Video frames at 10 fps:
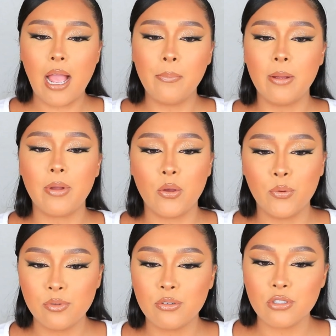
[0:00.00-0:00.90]
I put my
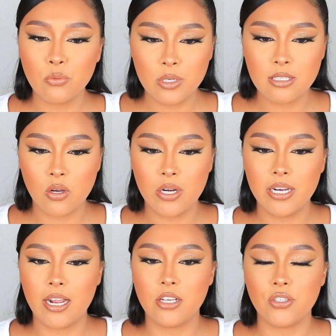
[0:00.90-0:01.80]
own little twist on
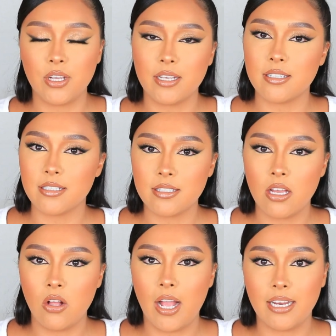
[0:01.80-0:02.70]
it. As you guys can
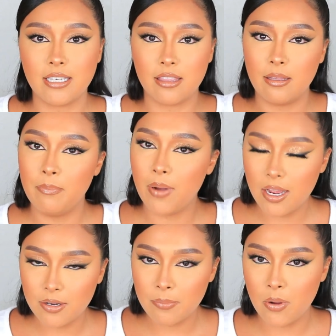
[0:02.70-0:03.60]
tell, I did the
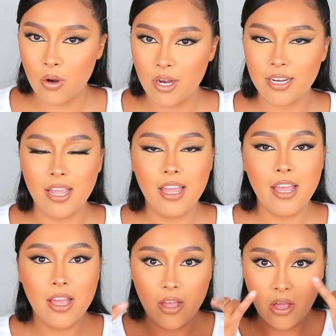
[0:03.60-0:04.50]
bottom part
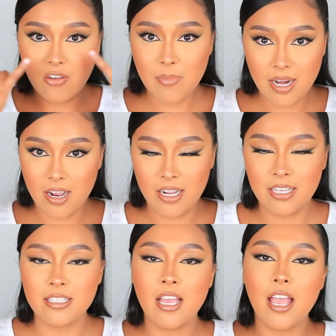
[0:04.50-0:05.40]
of my
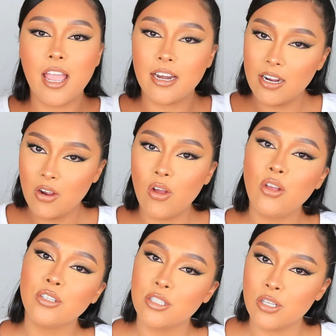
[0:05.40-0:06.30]
eyes, and I
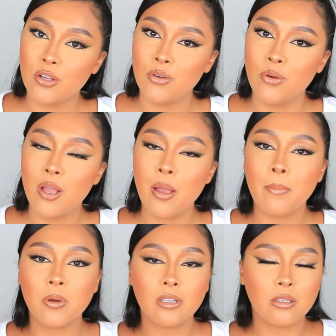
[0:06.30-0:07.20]
also
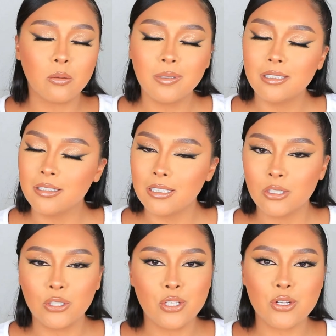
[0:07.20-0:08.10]
put a little bit of
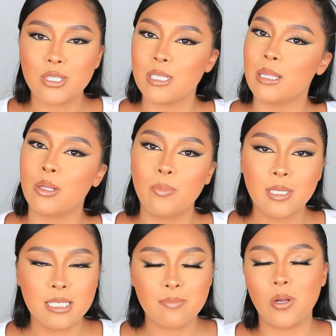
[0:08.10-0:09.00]
glitter, you know, just a little bit
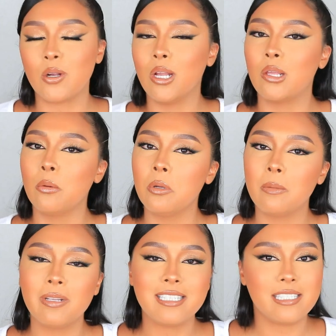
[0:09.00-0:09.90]
of sparkle, a little bit
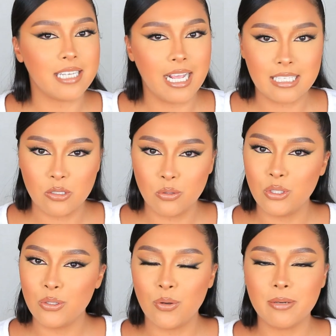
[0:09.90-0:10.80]
of a dazzle,
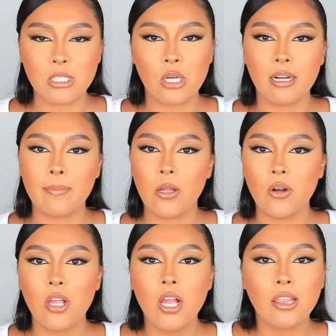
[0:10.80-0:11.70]
you know what I'm talking
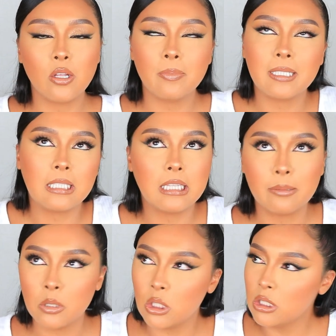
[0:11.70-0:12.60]
about? A little bit of
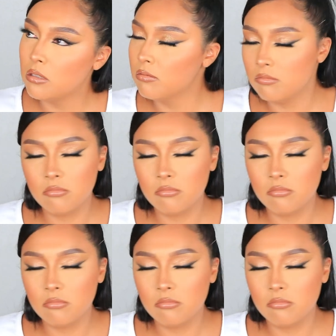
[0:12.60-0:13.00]
glimmer,